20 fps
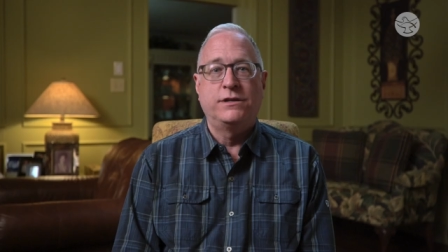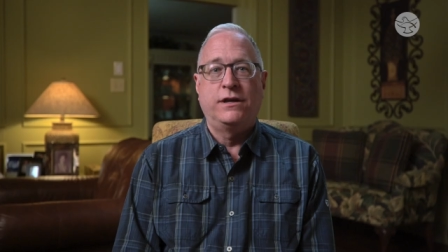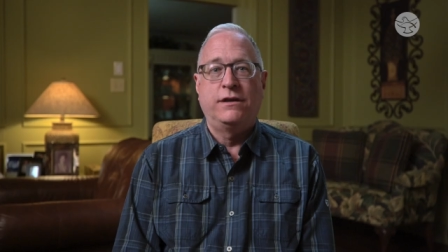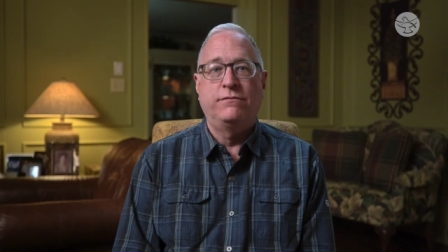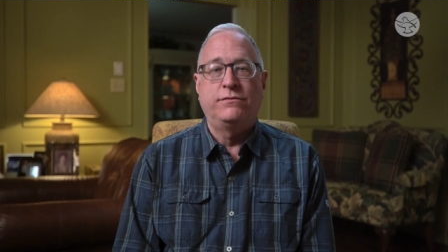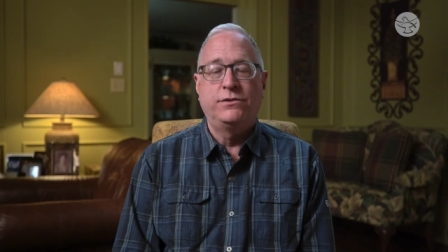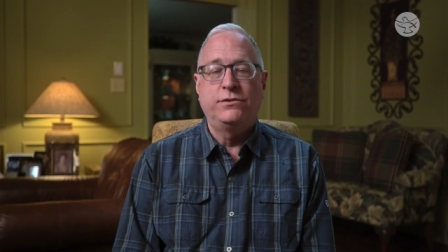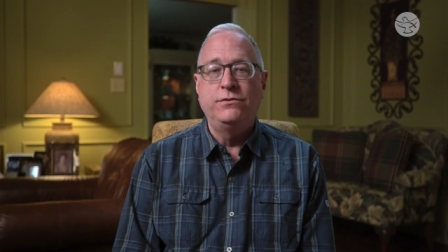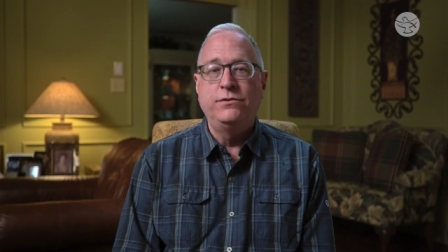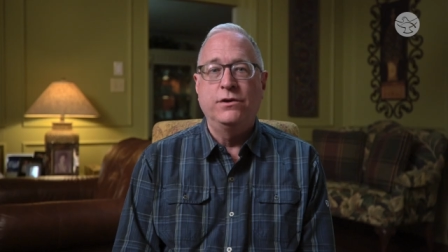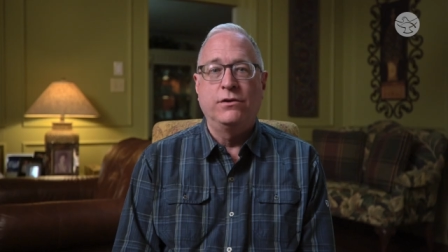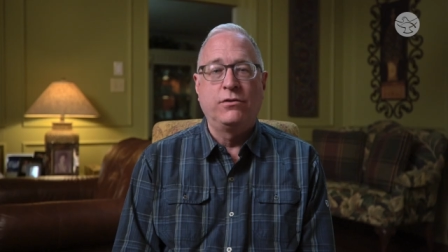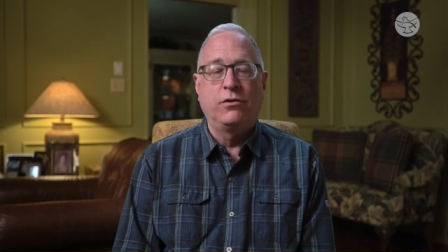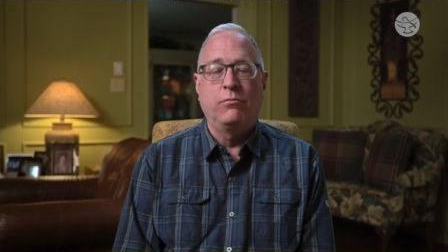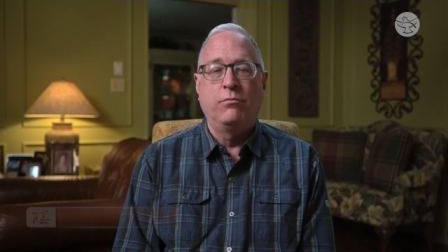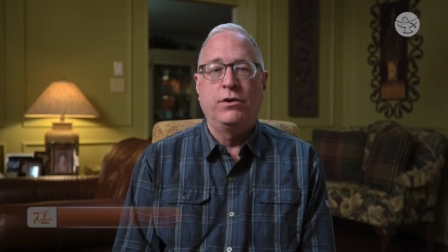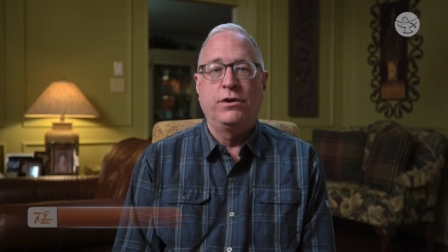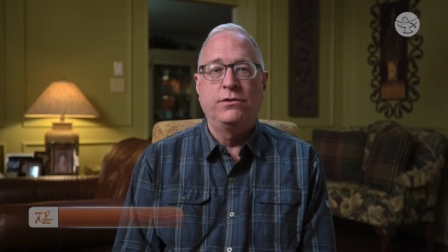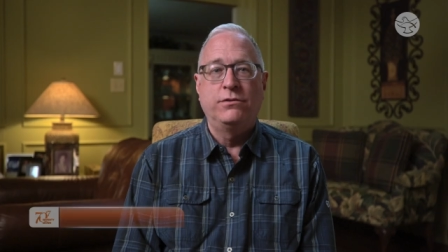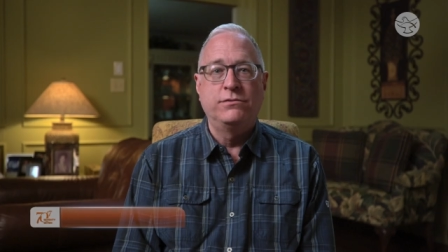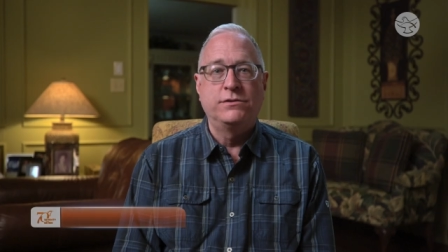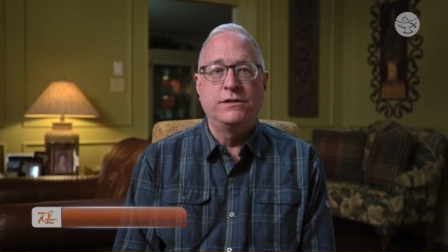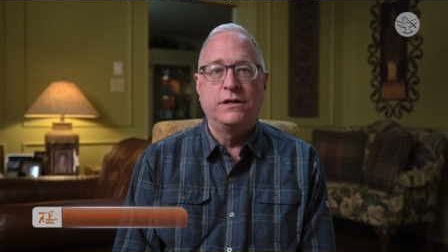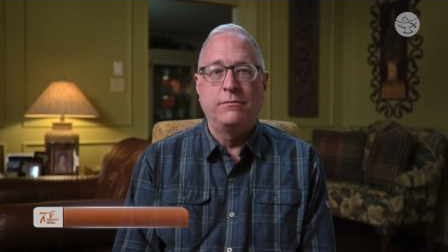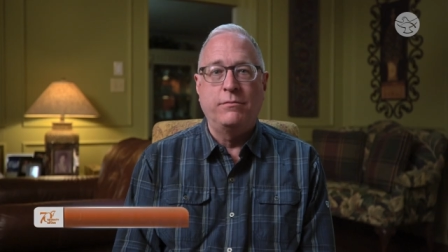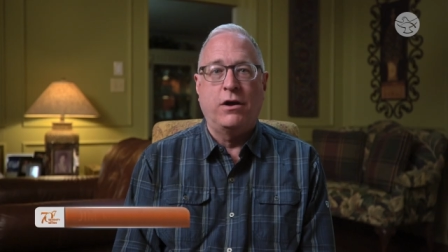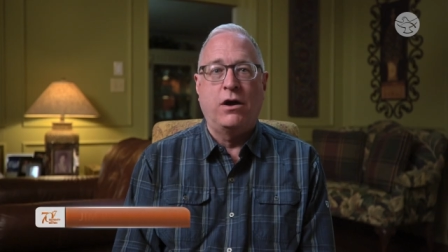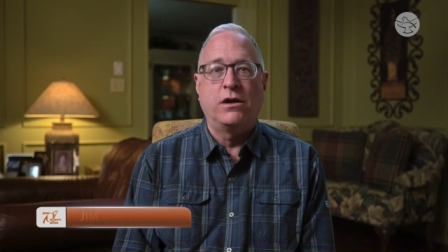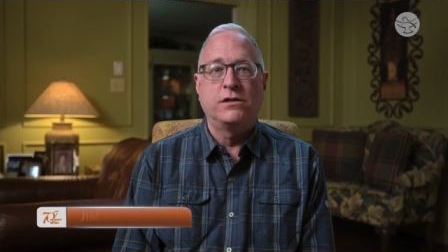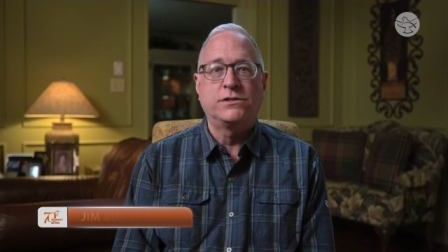I have two younger brothers
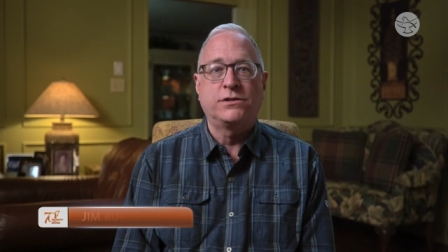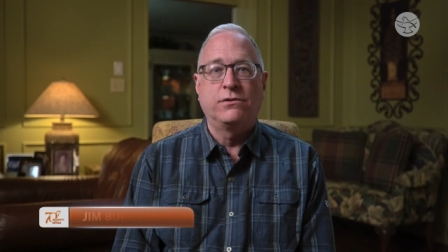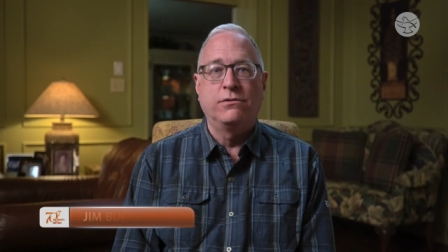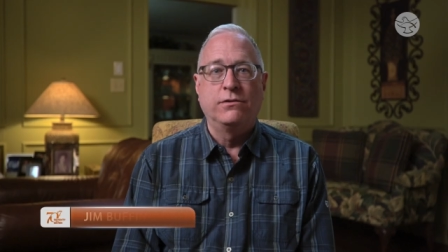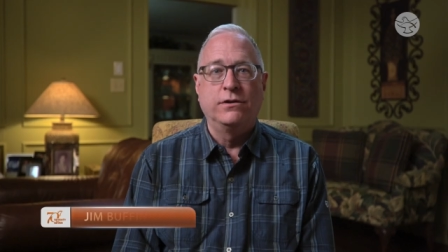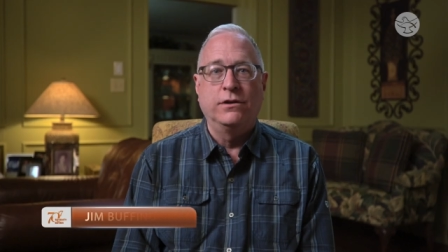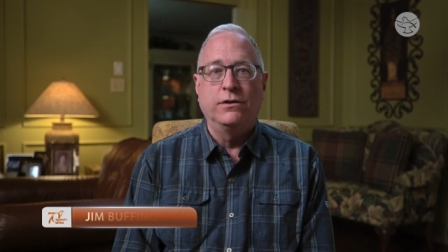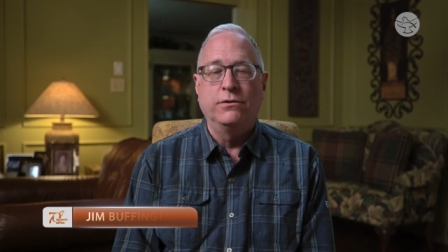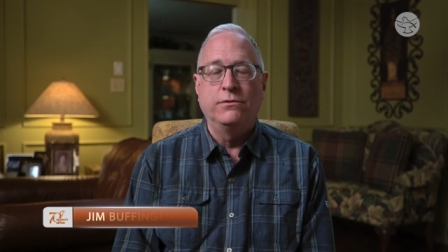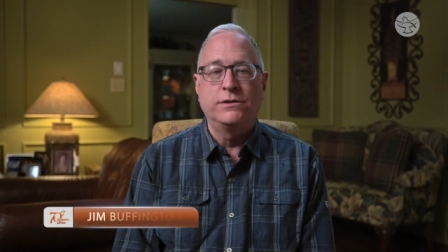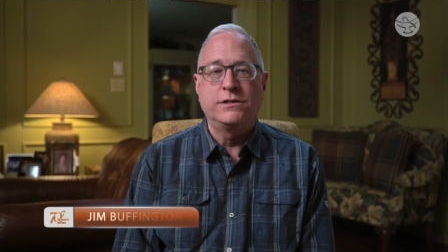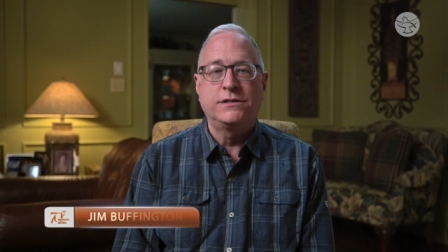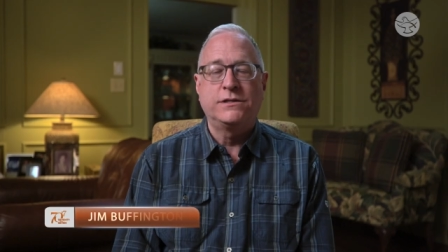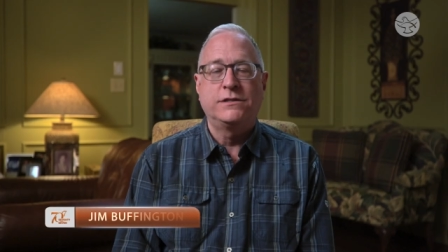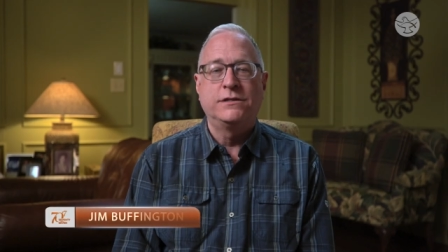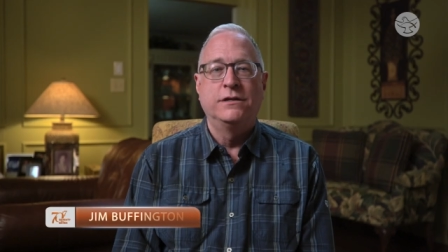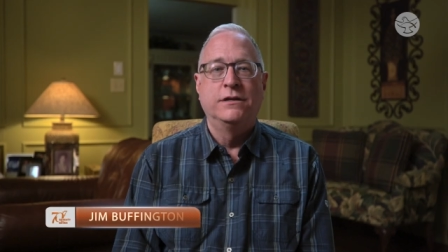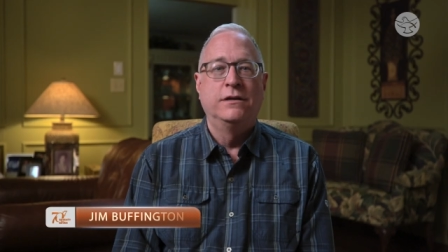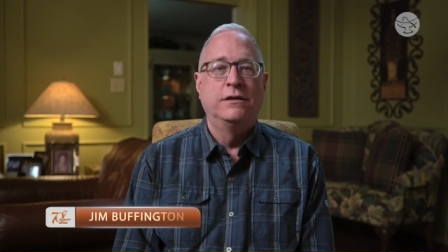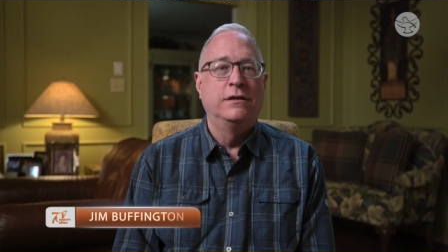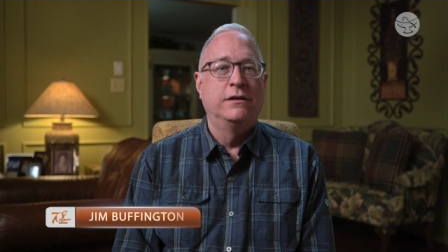named Oscar and Louis.